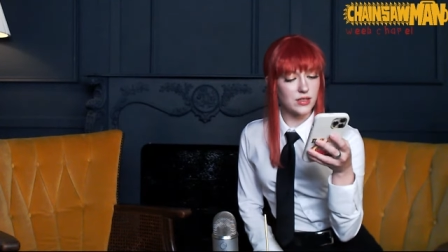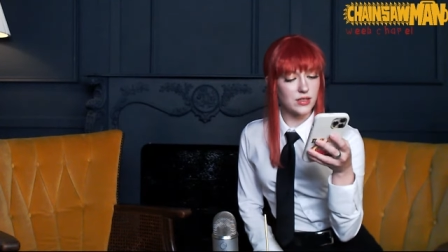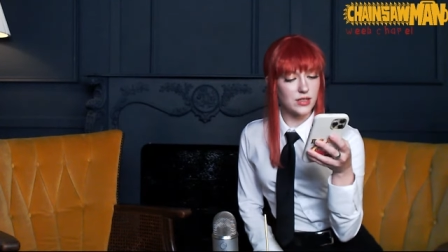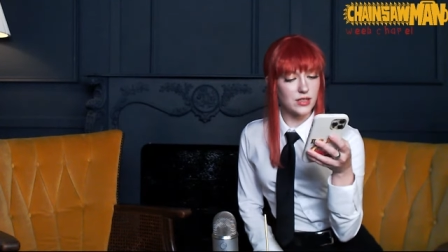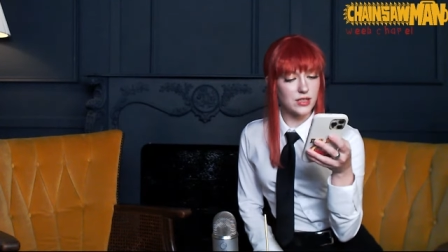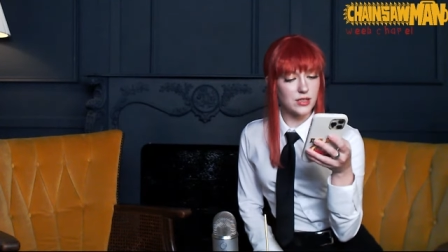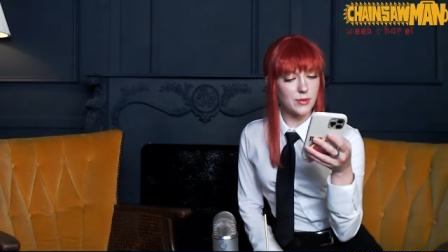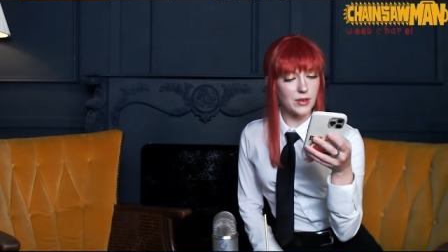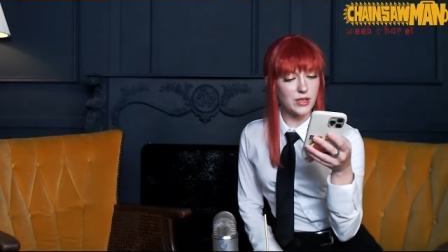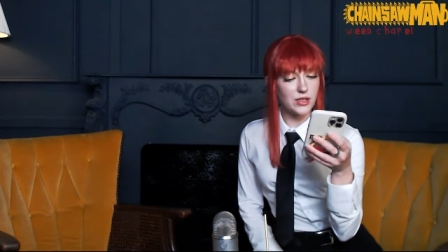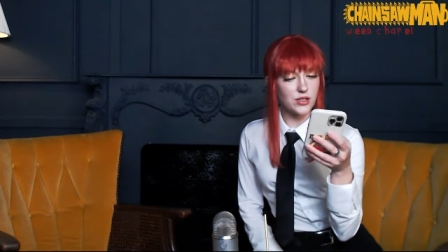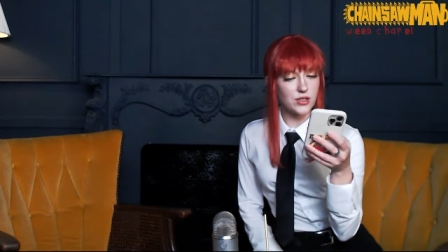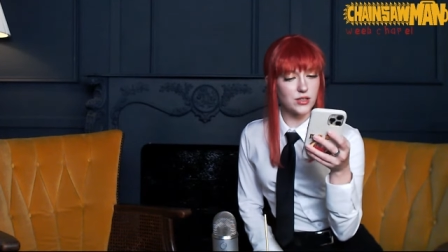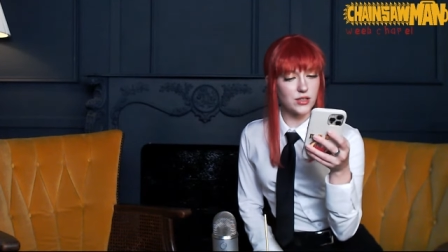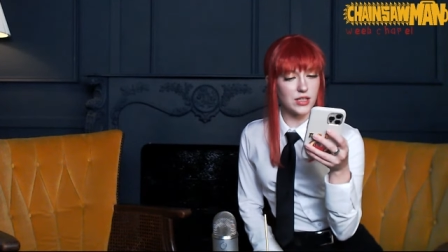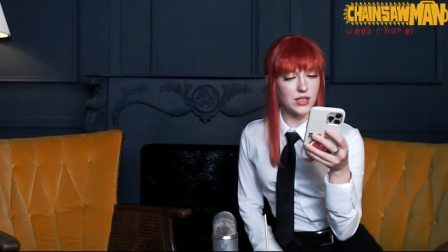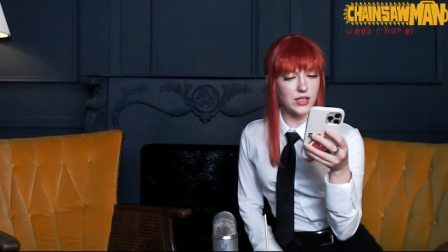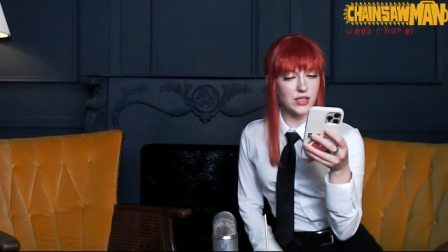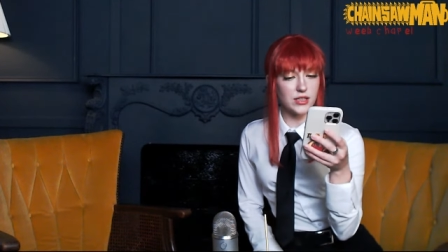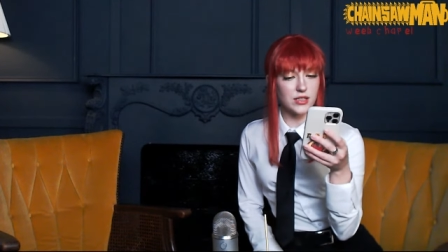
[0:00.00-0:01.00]

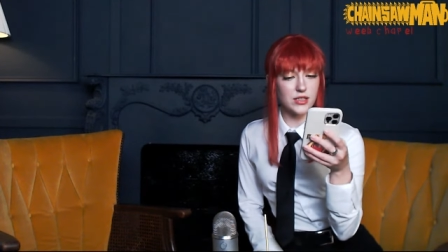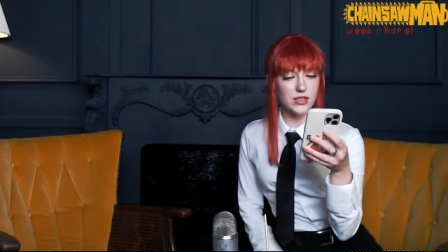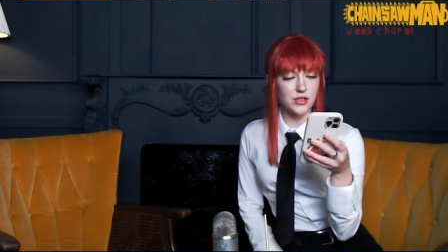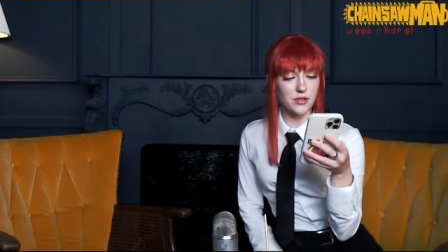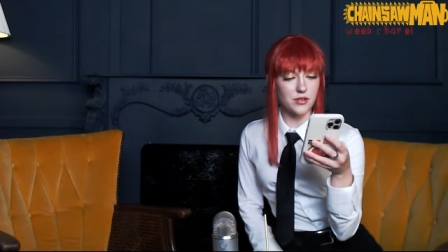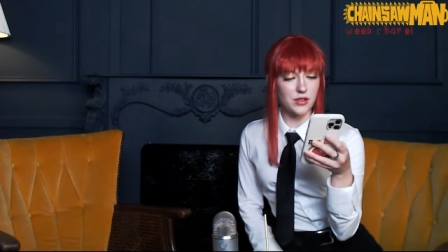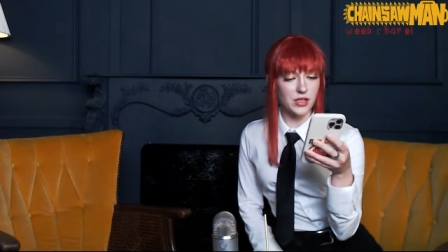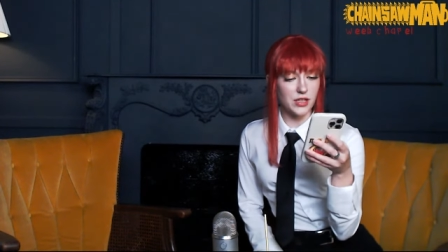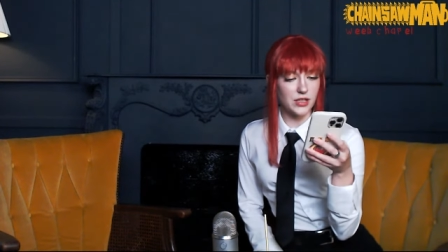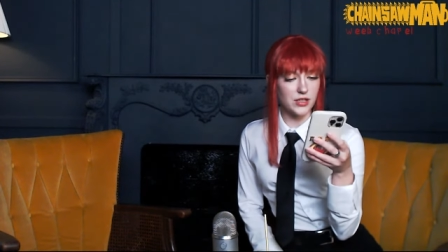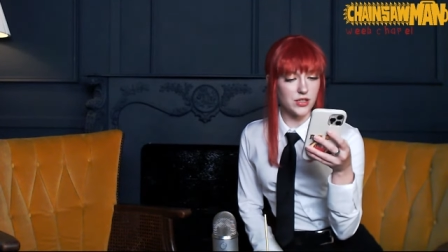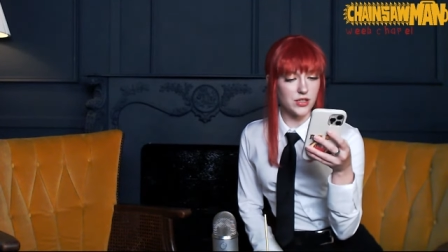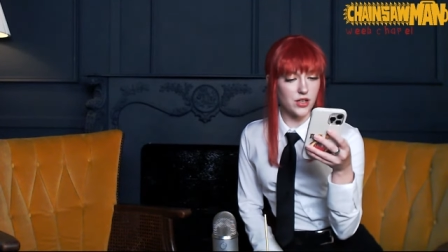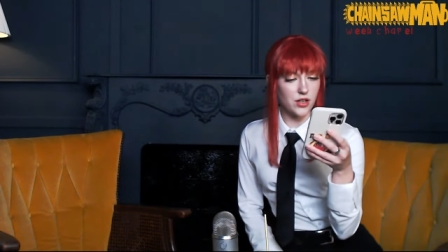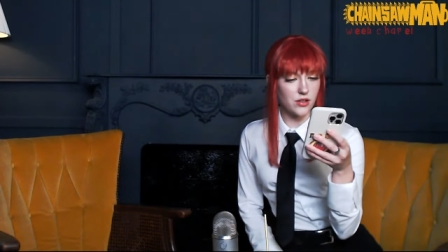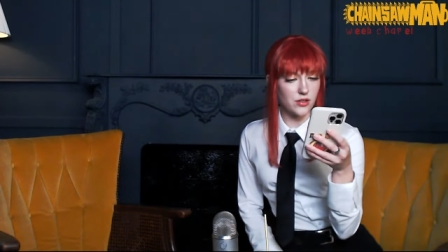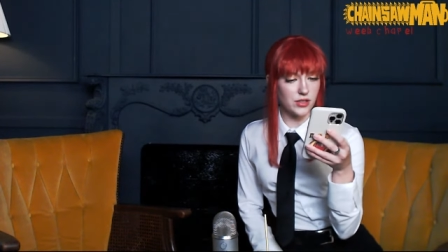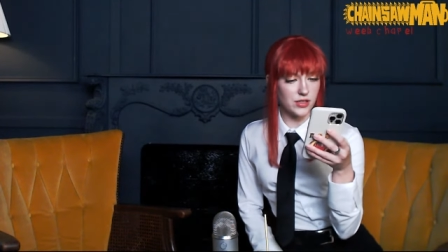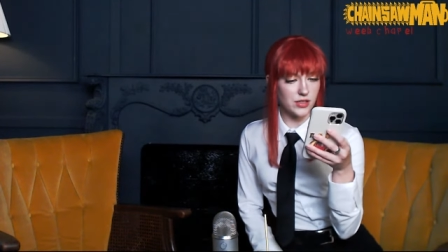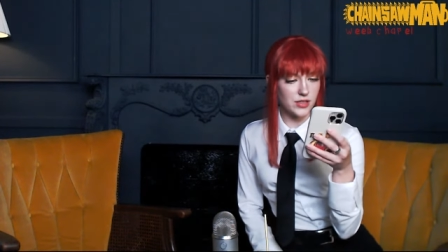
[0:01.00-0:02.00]
especially considering his
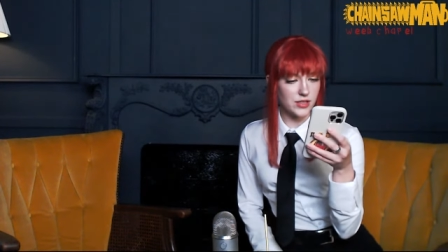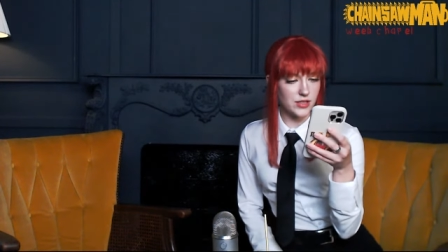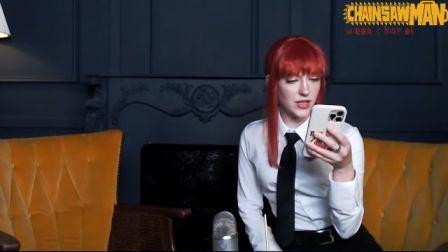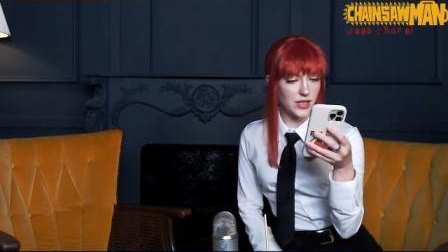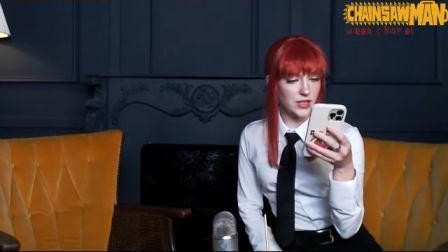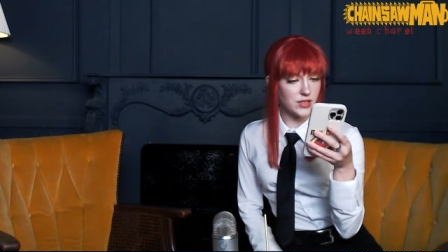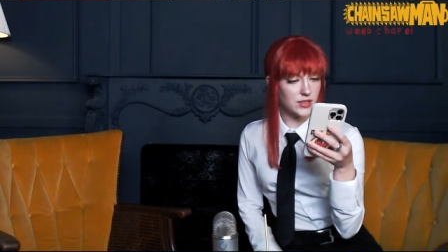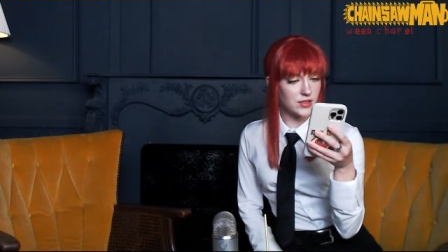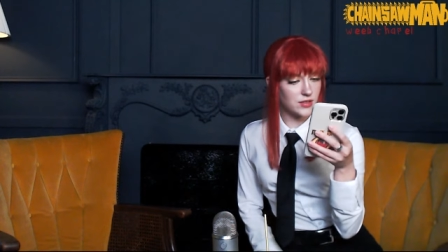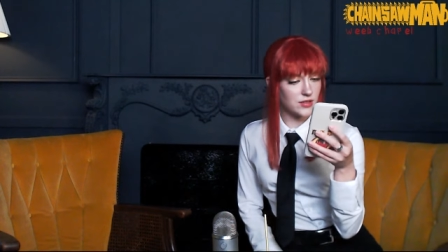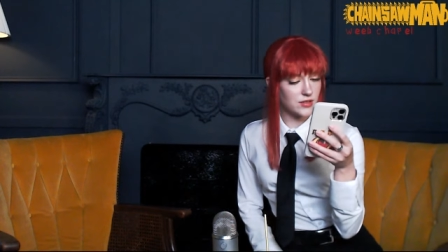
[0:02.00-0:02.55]
current state.